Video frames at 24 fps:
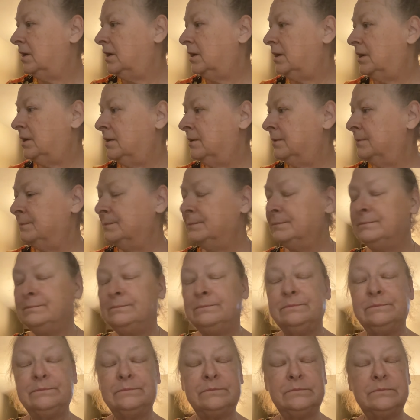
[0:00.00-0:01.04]
um,
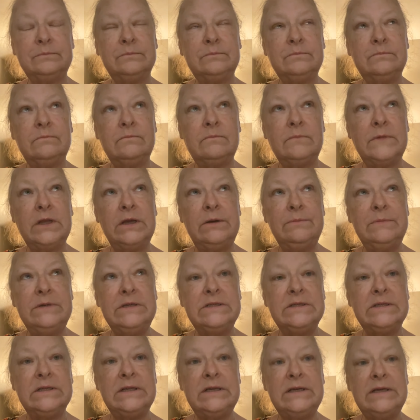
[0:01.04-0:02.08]
let me
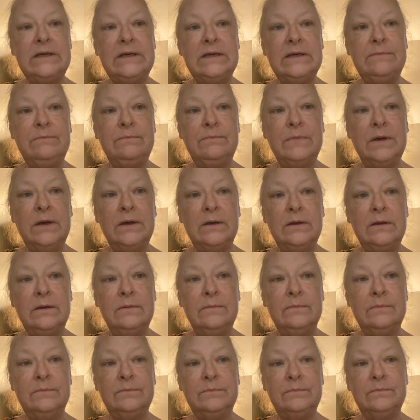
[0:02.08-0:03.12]
see,
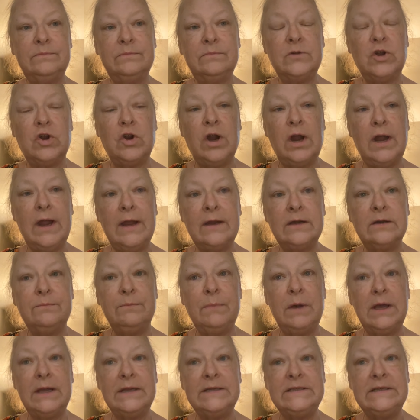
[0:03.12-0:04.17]
um, cracked
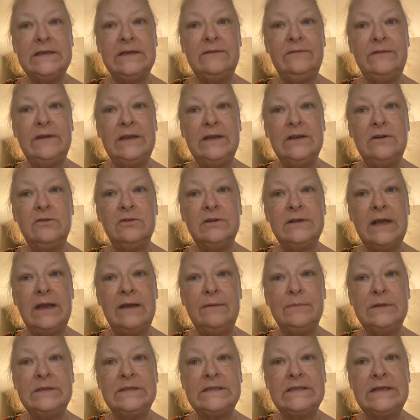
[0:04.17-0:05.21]
my TV
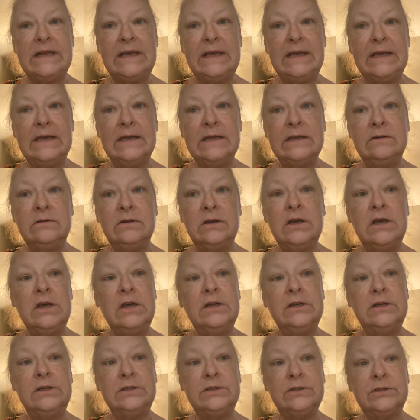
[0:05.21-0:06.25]
entertainment stand,
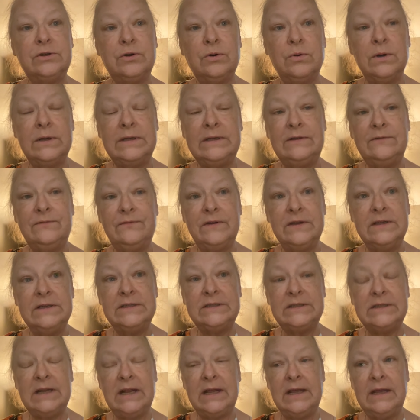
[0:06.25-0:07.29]
destroyed the fish
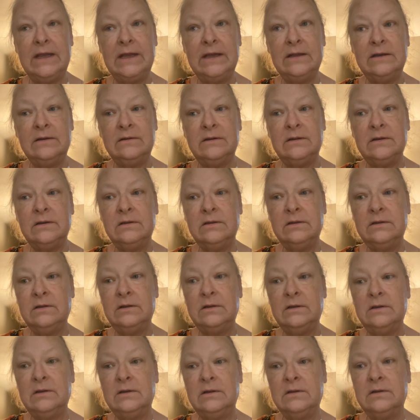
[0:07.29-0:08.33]
stand.
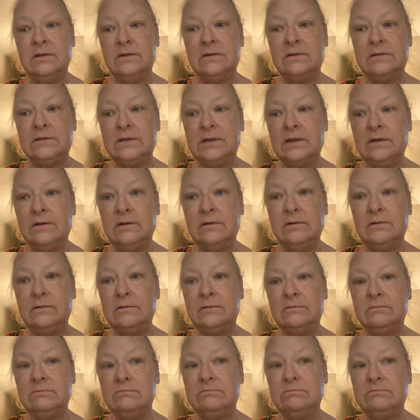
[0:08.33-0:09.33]
So,